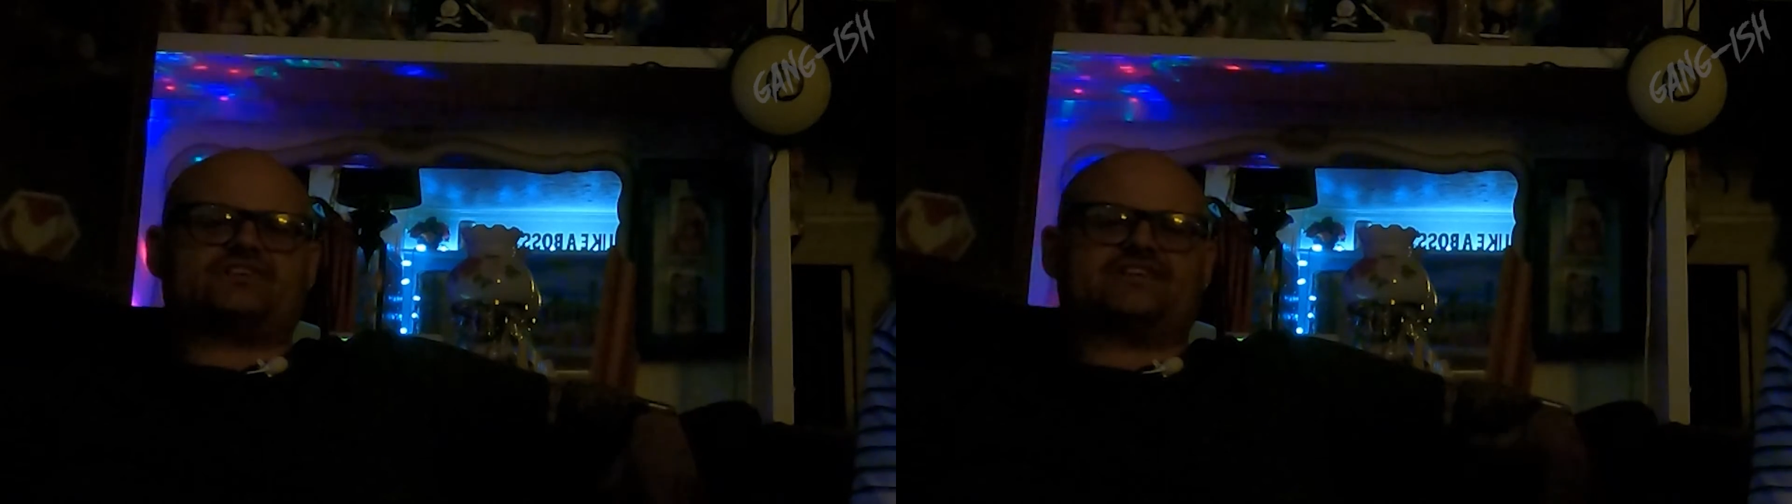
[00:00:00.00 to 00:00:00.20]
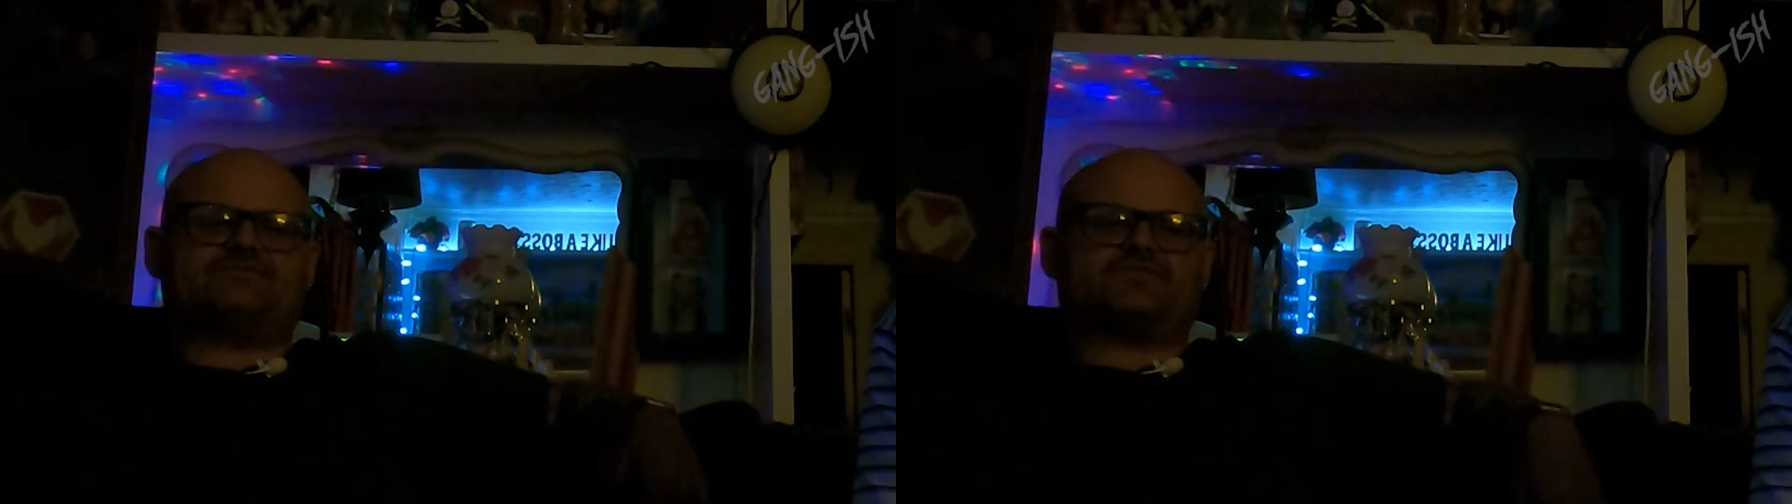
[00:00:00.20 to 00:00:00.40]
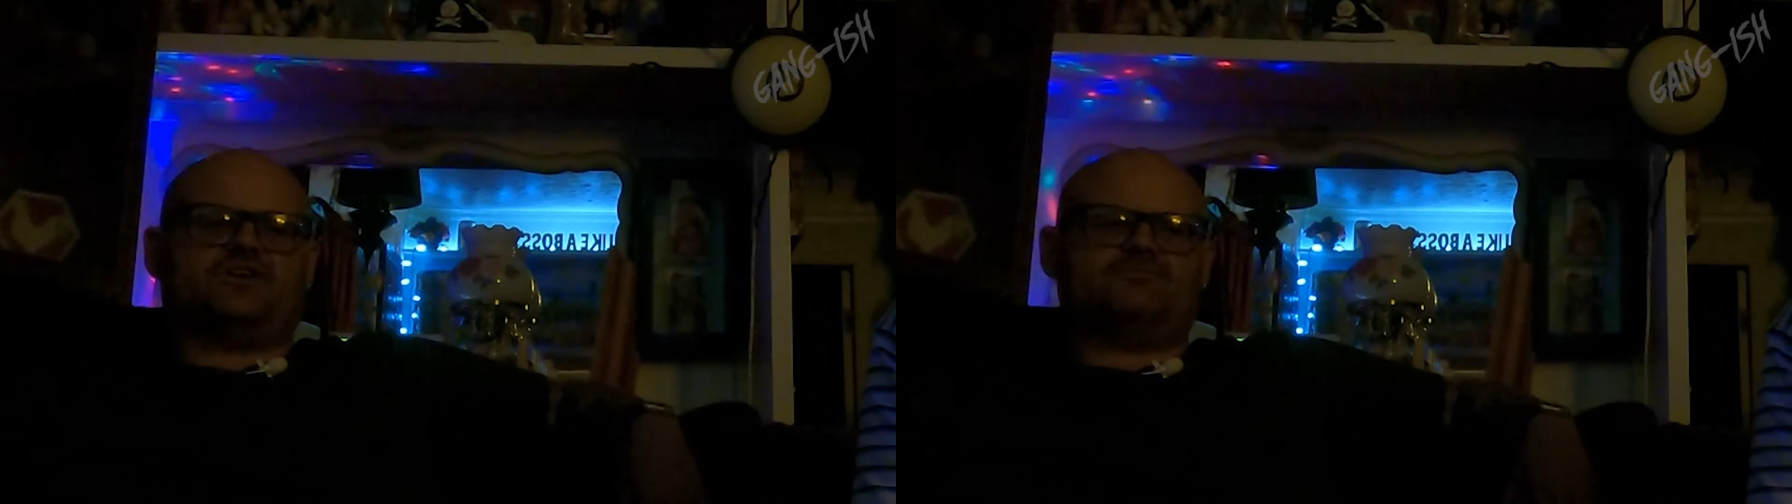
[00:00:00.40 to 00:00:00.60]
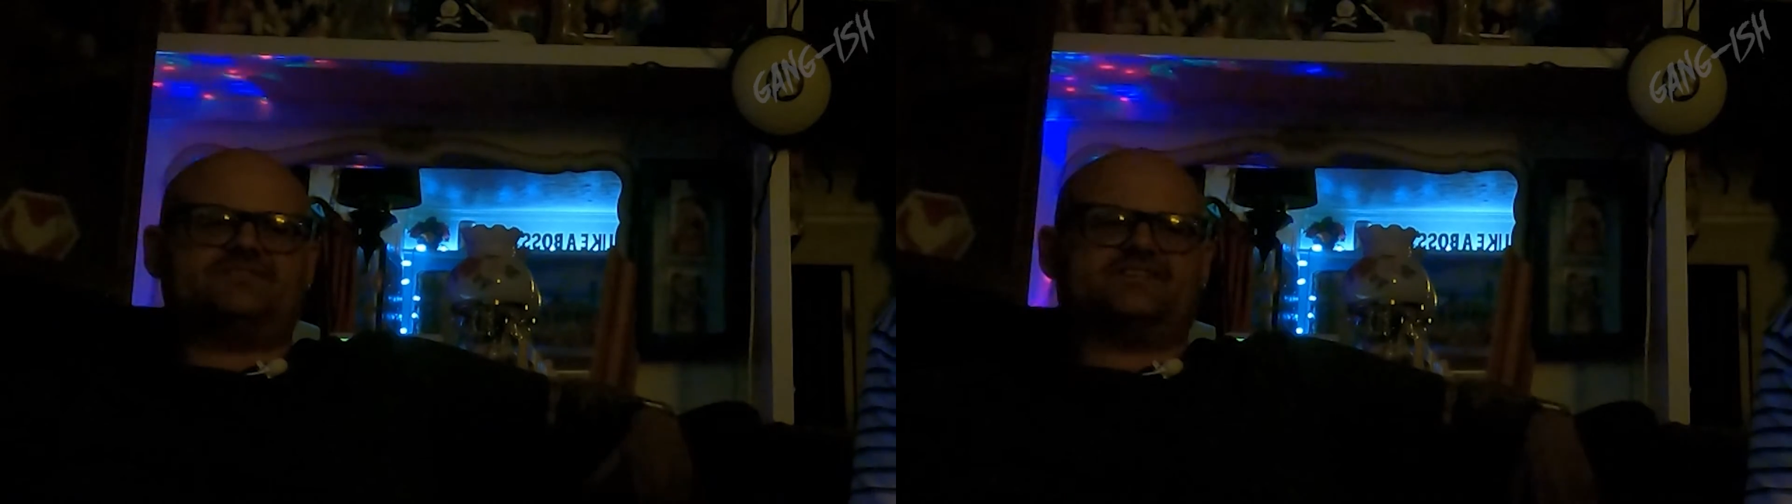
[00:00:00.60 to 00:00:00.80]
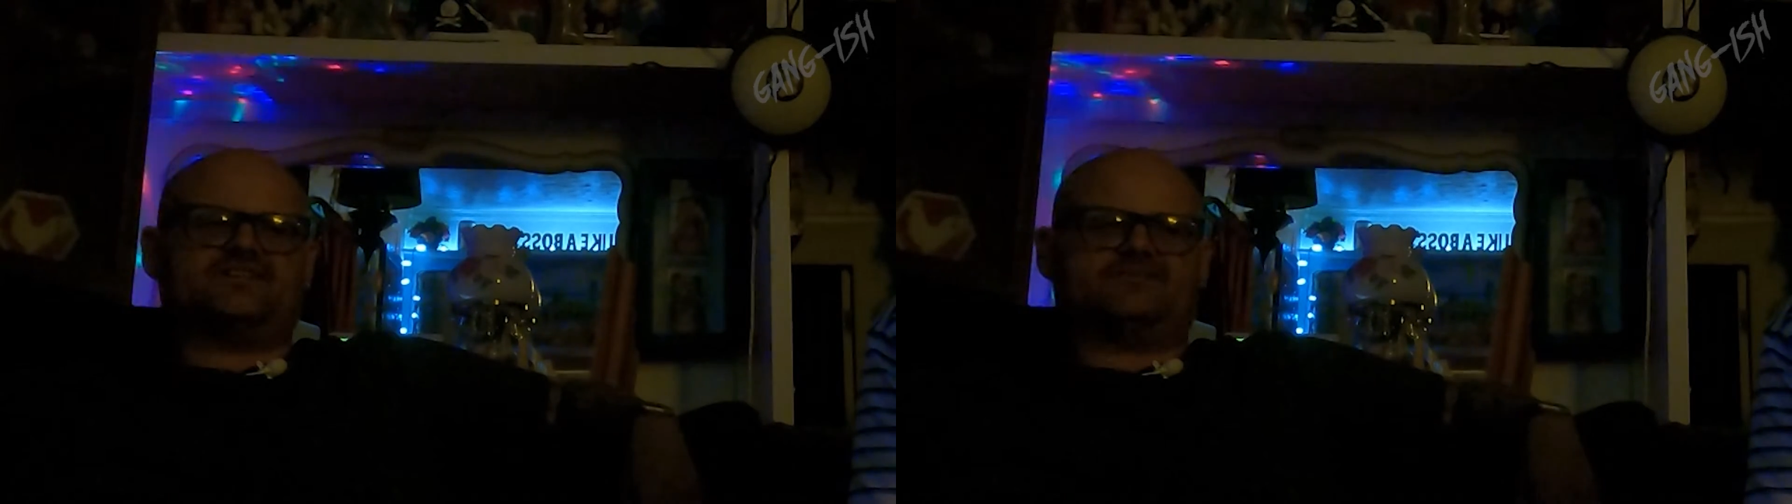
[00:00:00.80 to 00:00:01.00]
You could give your
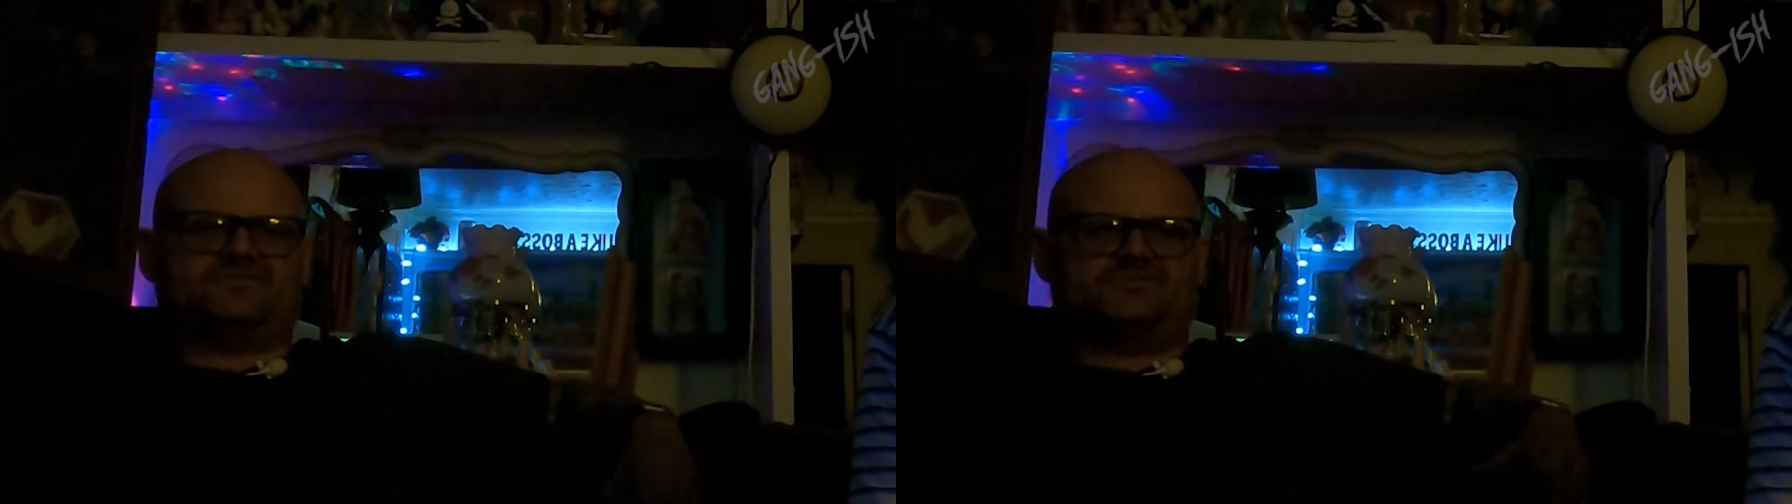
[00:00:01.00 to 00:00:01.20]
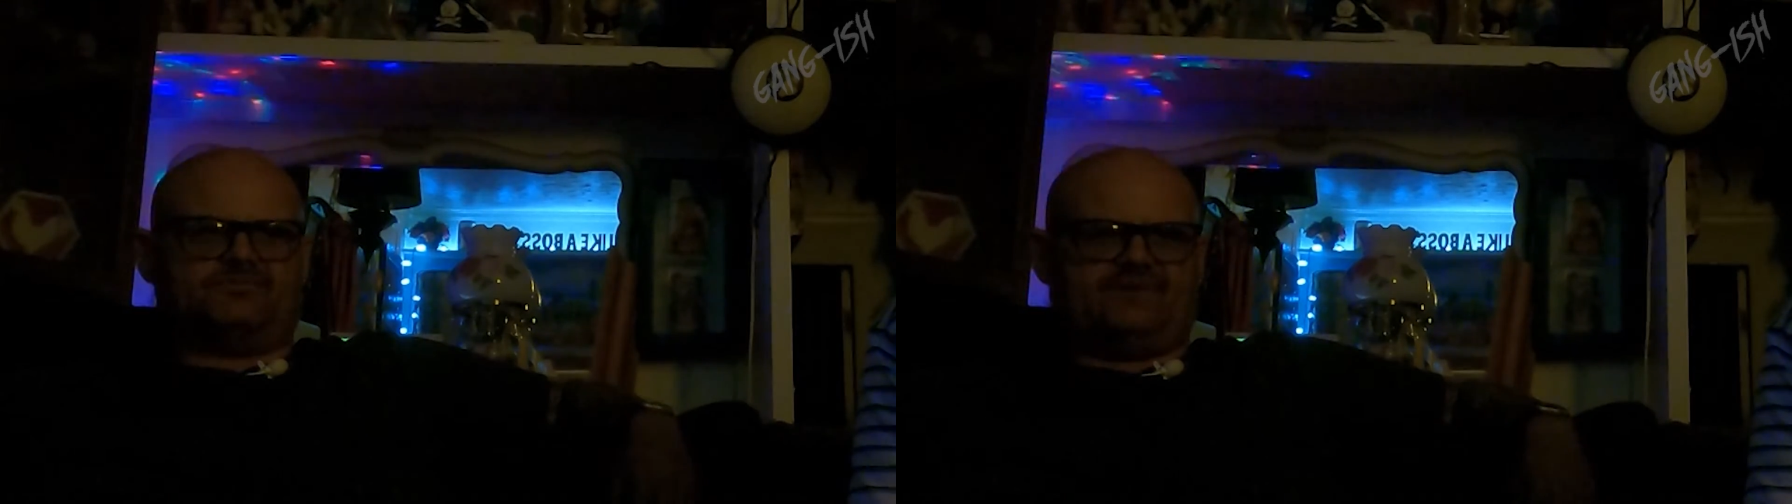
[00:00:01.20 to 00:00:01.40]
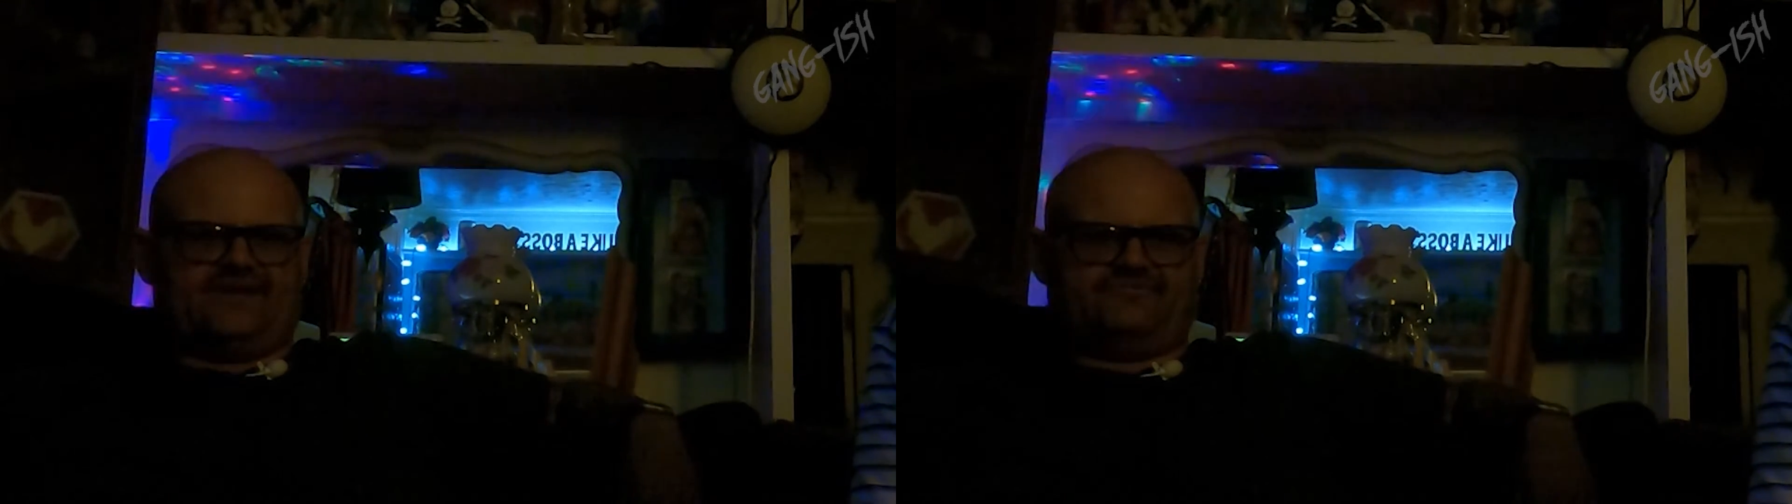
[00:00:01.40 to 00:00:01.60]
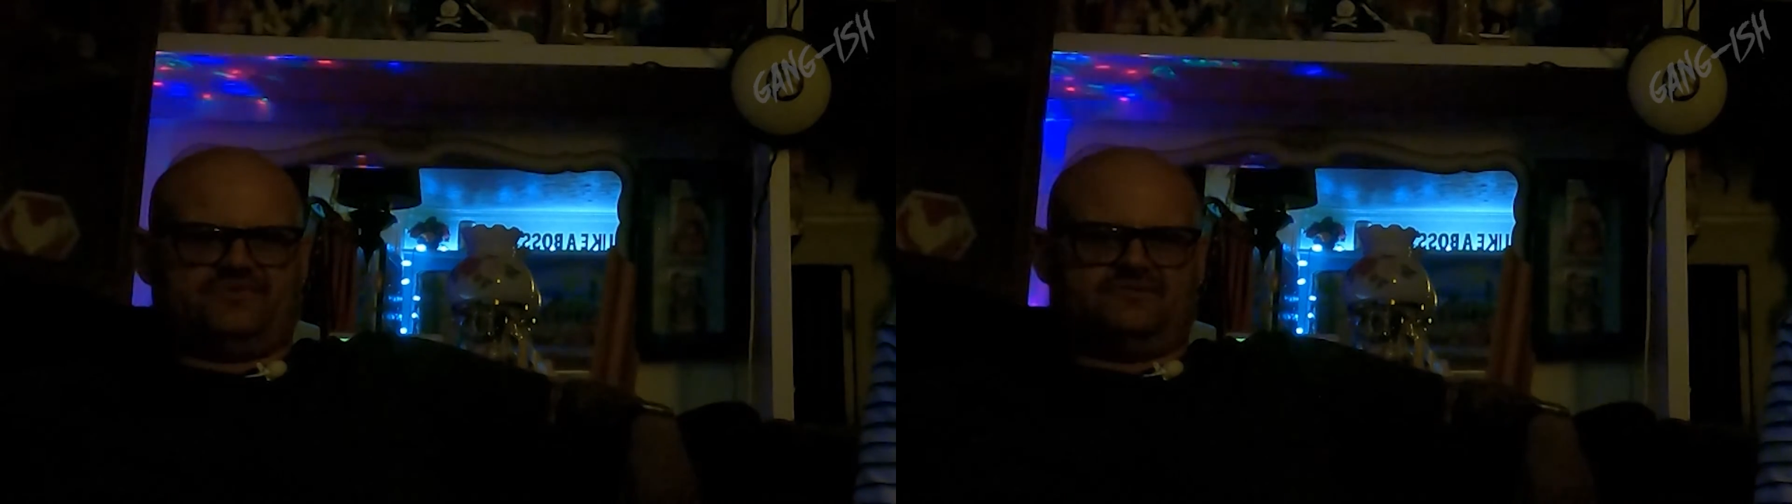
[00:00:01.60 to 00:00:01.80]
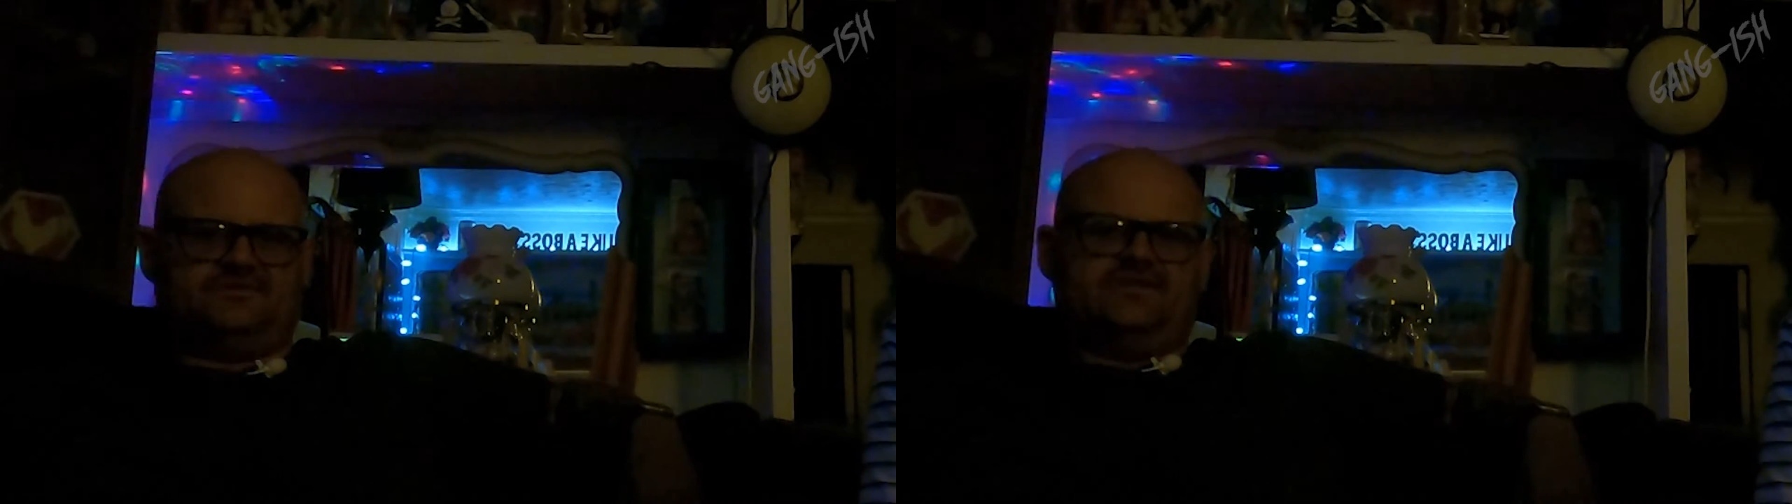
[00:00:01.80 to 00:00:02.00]
homie the number to a
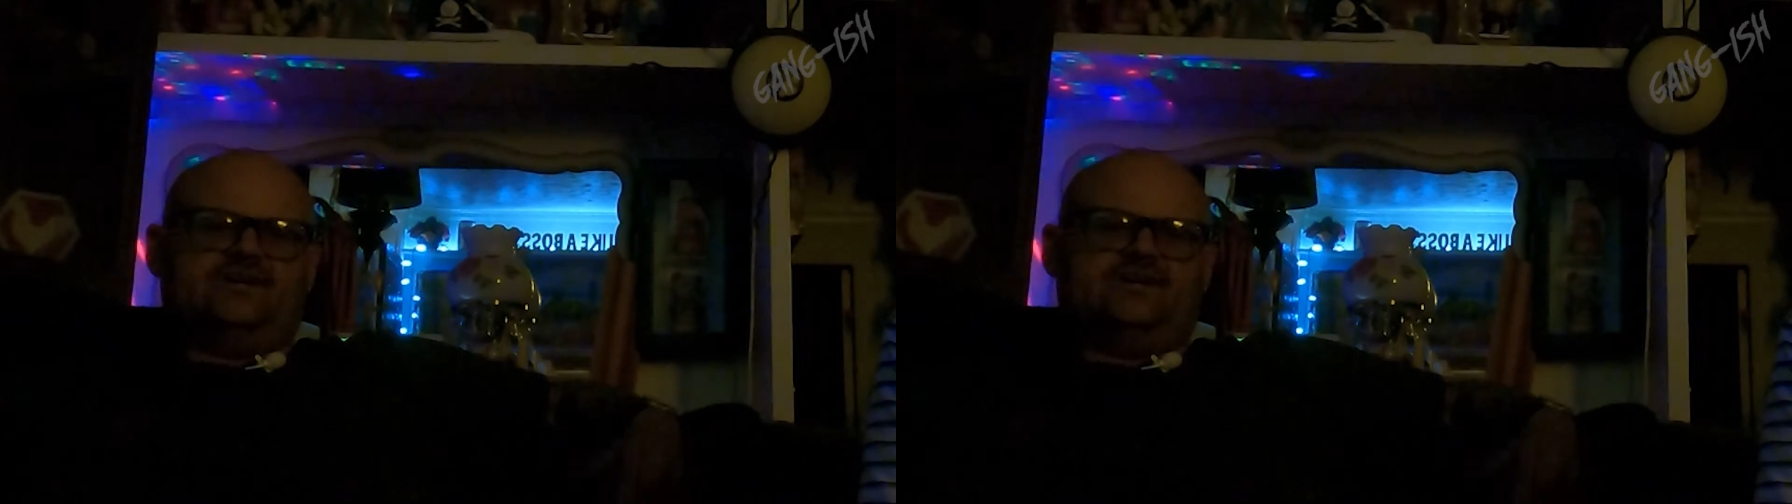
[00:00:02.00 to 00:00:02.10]
payphone